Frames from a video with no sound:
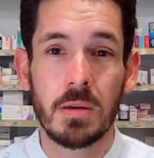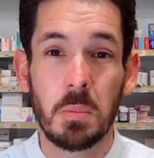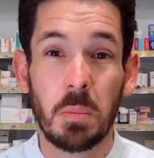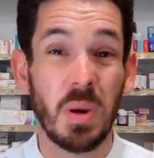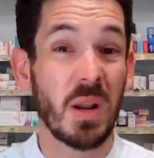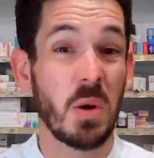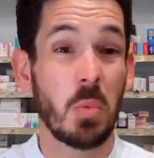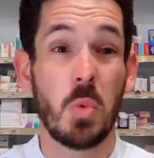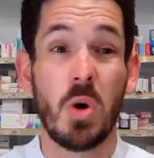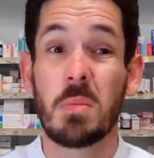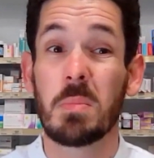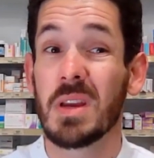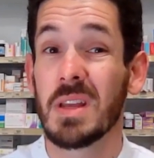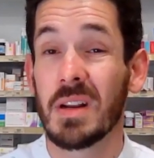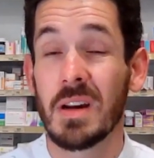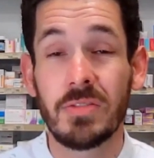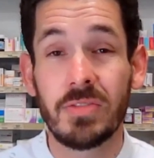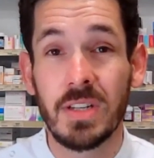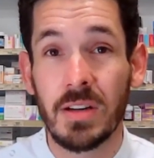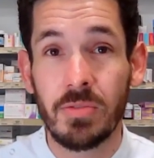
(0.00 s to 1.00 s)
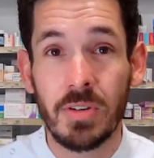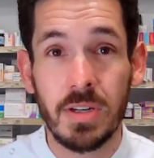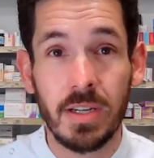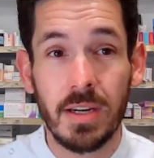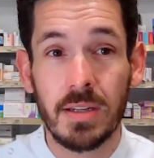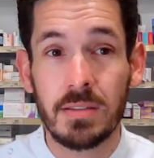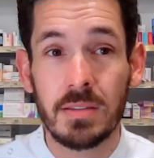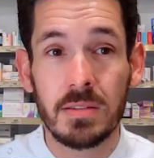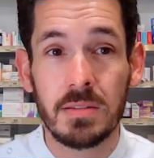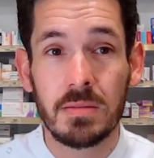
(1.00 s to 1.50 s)
But it won't be enough in every
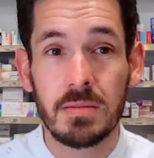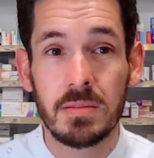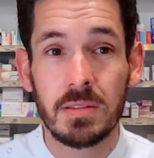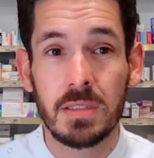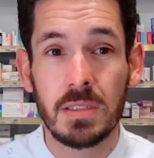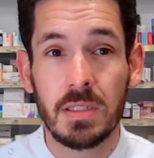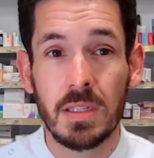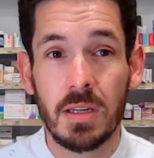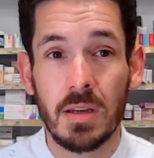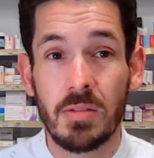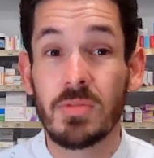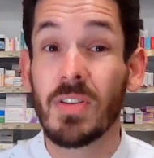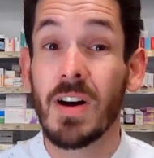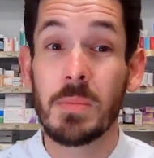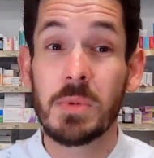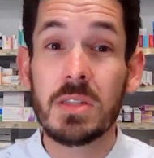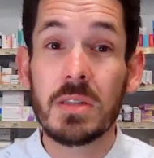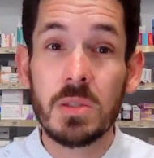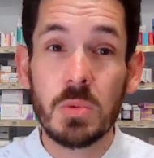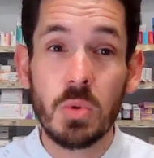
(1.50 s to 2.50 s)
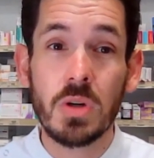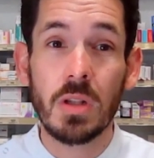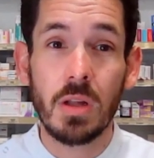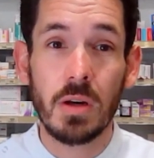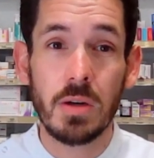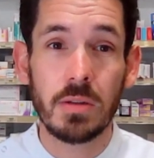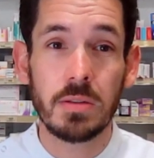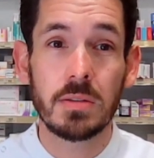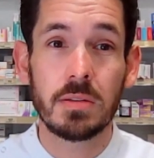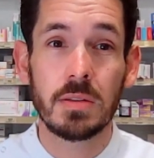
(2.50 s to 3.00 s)
case. Pharmacies will
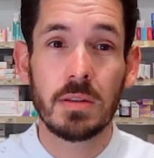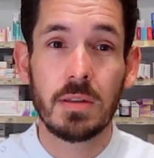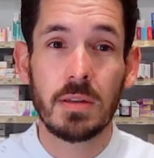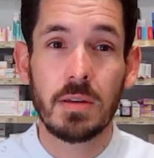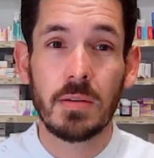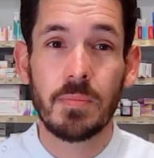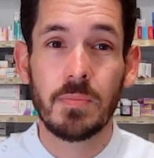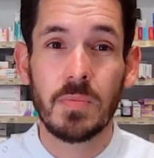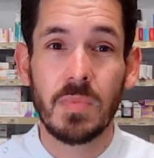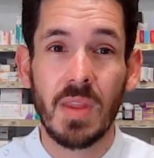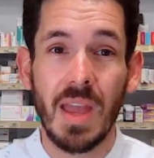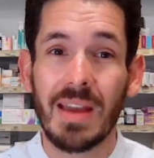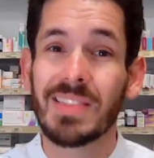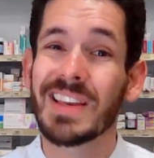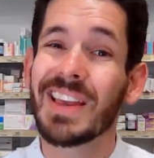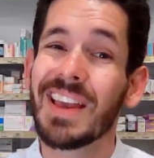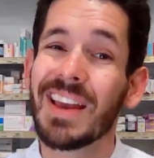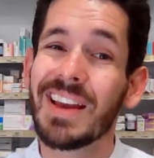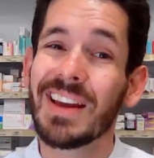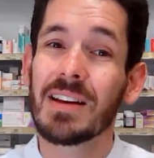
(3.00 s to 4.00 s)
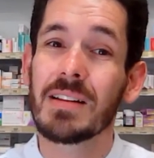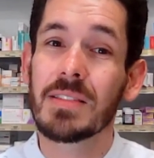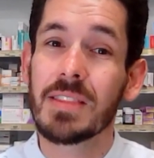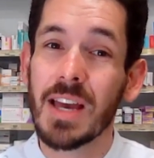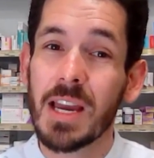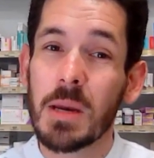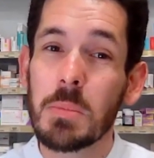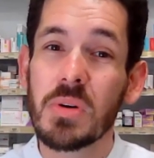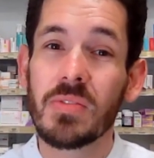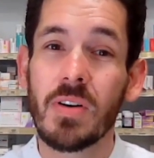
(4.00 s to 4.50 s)
close, and the care
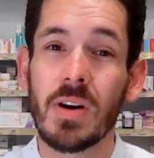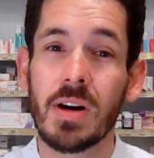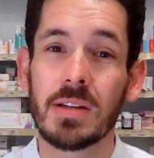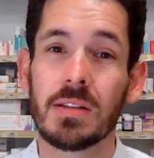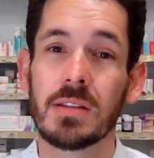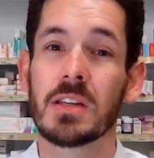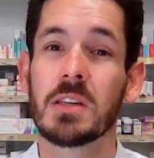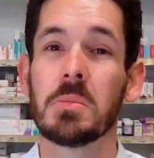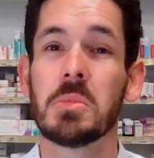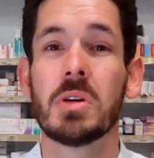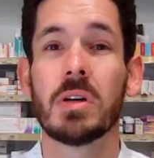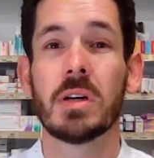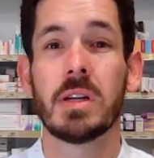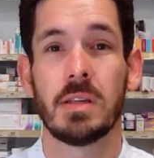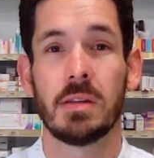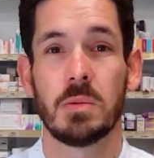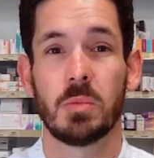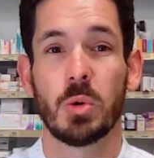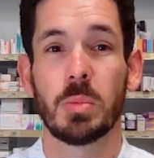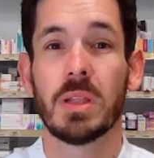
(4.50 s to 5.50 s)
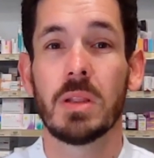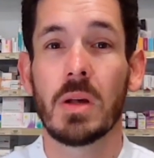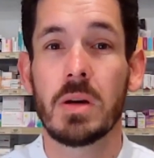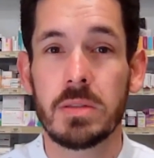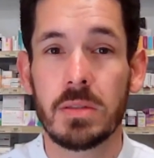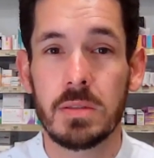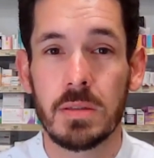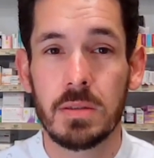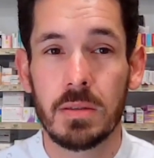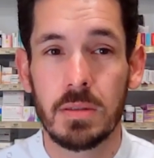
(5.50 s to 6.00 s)
they provide to the community will be
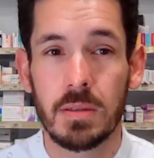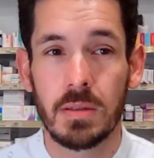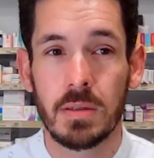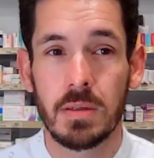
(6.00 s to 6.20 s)
lost.